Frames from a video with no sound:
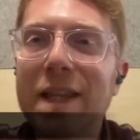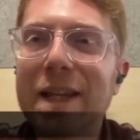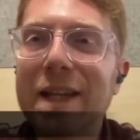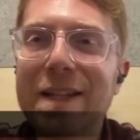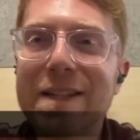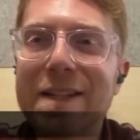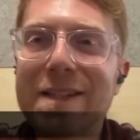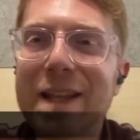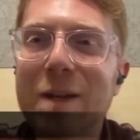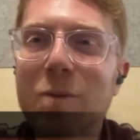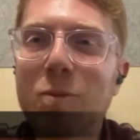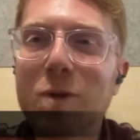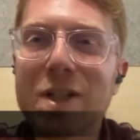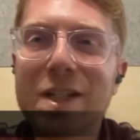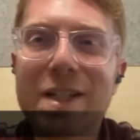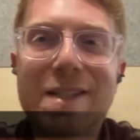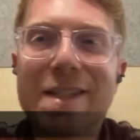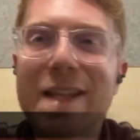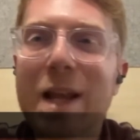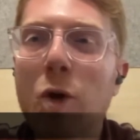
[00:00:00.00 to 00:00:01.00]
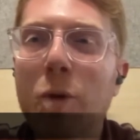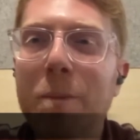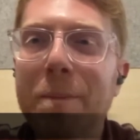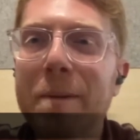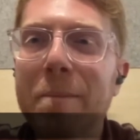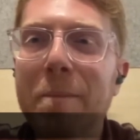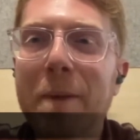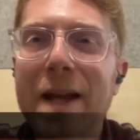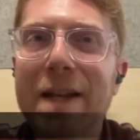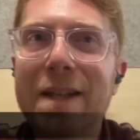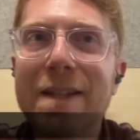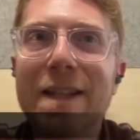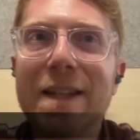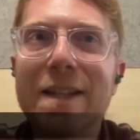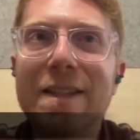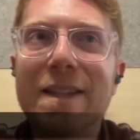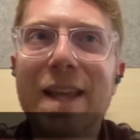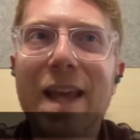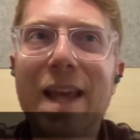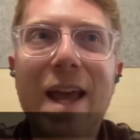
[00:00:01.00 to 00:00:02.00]
thing is that we just stay
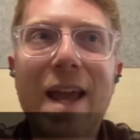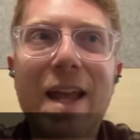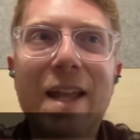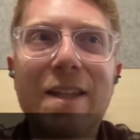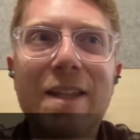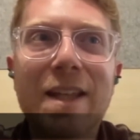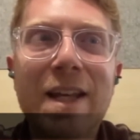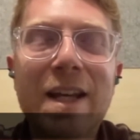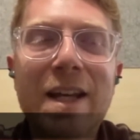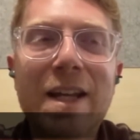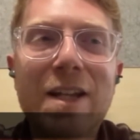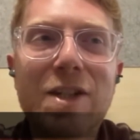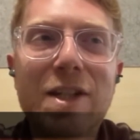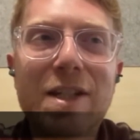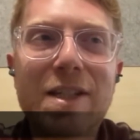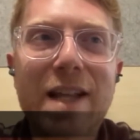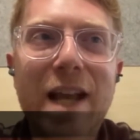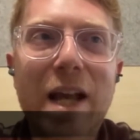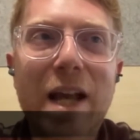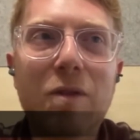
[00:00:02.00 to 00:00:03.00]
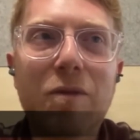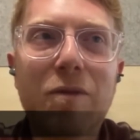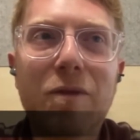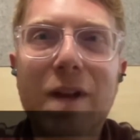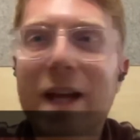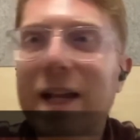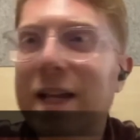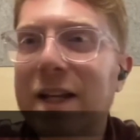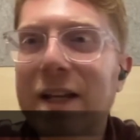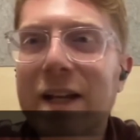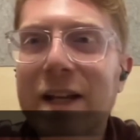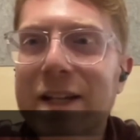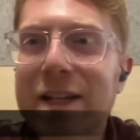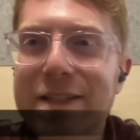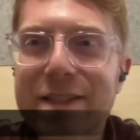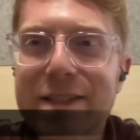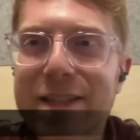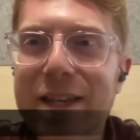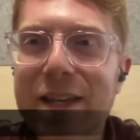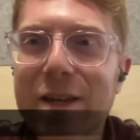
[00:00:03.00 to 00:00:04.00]
open-minded and just kind of like
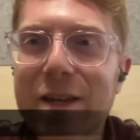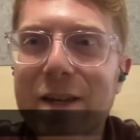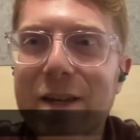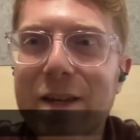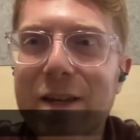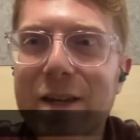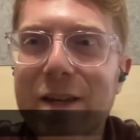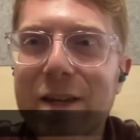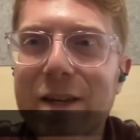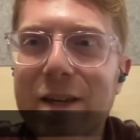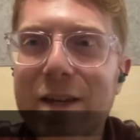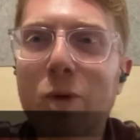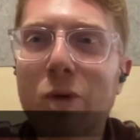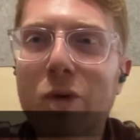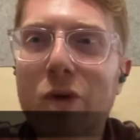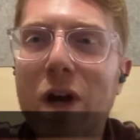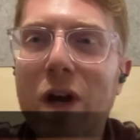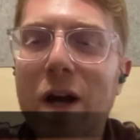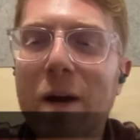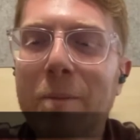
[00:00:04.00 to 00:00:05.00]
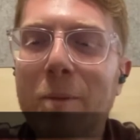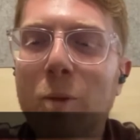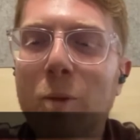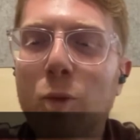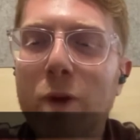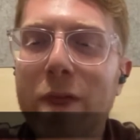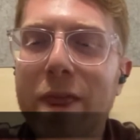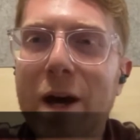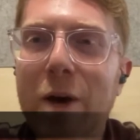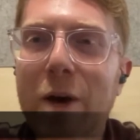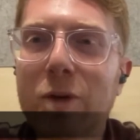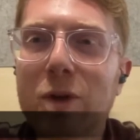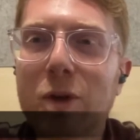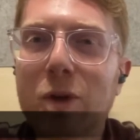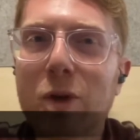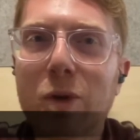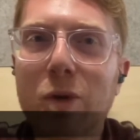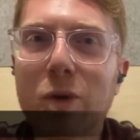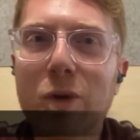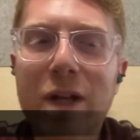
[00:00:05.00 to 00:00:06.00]
see what will come without,
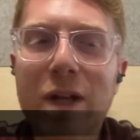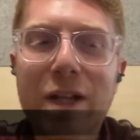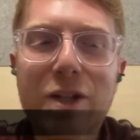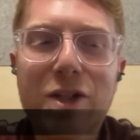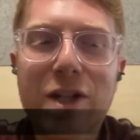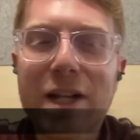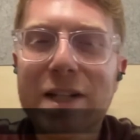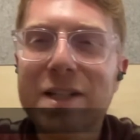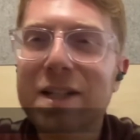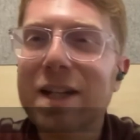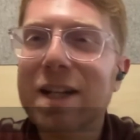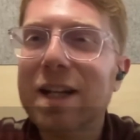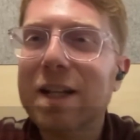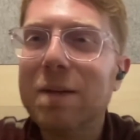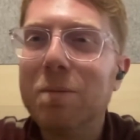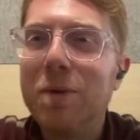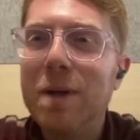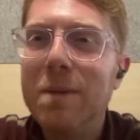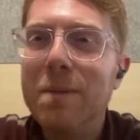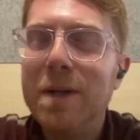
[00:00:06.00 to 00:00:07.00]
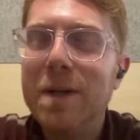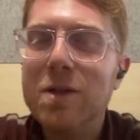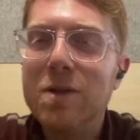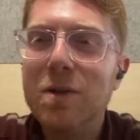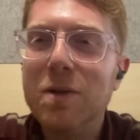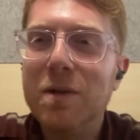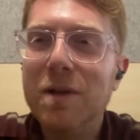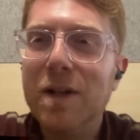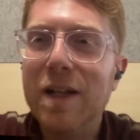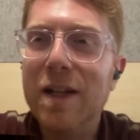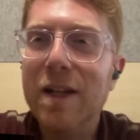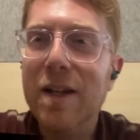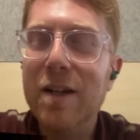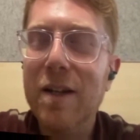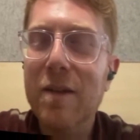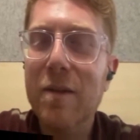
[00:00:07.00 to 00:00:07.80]
judging it prematurely.